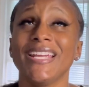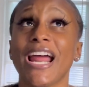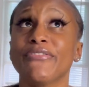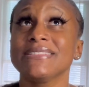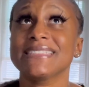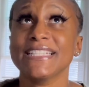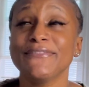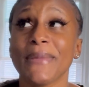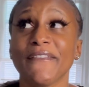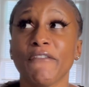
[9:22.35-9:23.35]
And I received
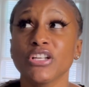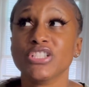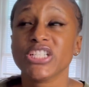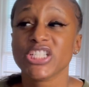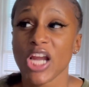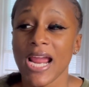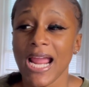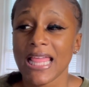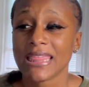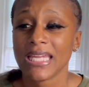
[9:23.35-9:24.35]
my first check,
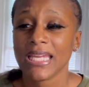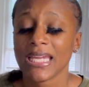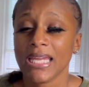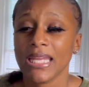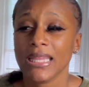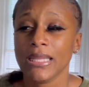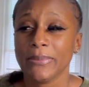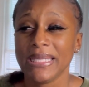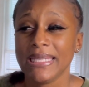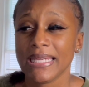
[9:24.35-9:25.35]
I think, in the
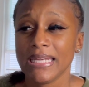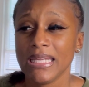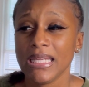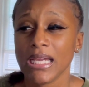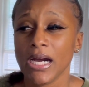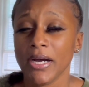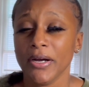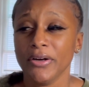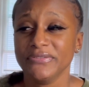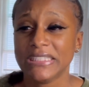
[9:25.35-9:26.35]
beginning
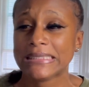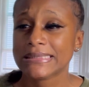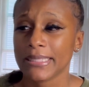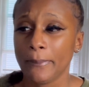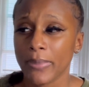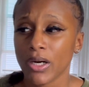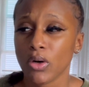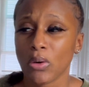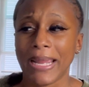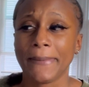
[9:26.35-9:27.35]
of December,
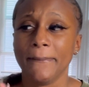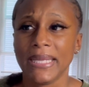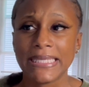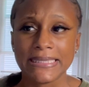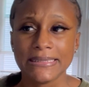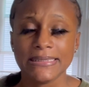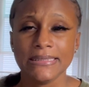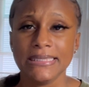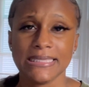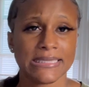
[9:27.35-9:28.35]
or like
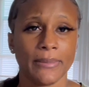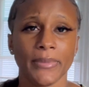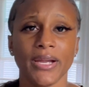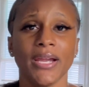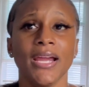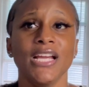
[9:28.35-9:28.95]
mid-December.